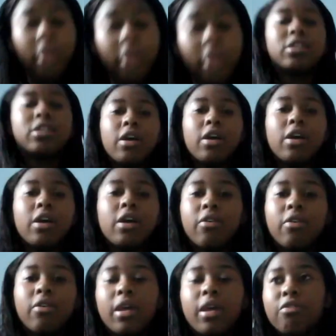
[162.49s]
So
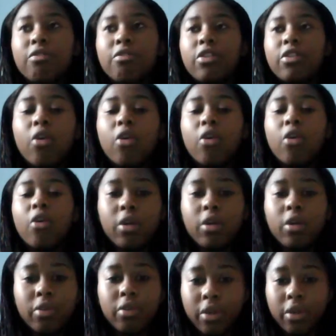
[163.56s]
if the
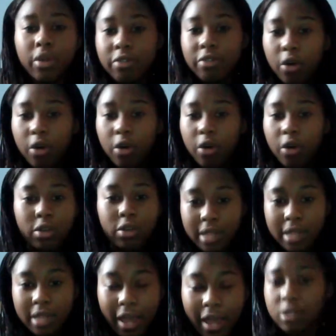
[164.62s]
holes that
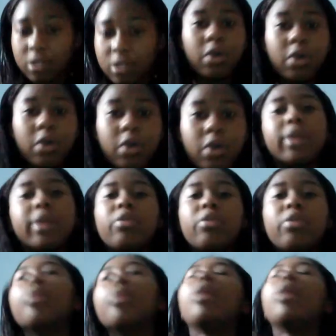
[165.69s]
the axle's going through
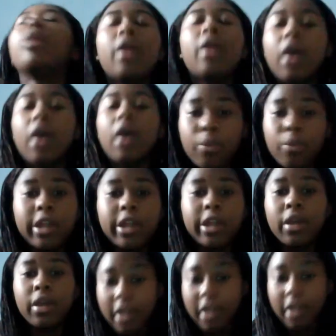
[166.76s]
are wooden,
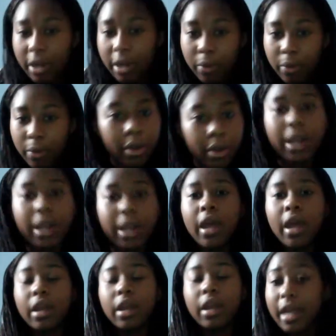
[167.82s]
get
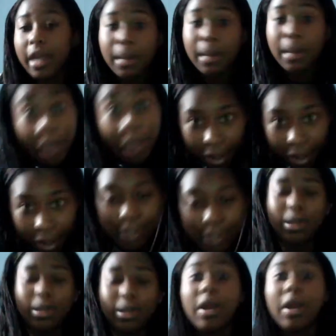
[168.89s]
a metal axle,
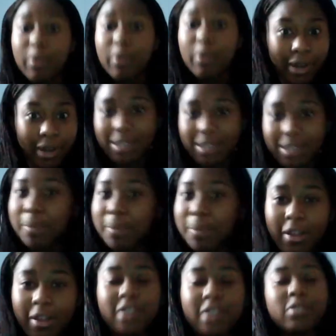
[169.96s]
not a wooden axle, a metal
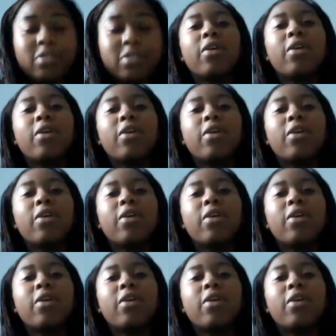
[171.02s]
axle.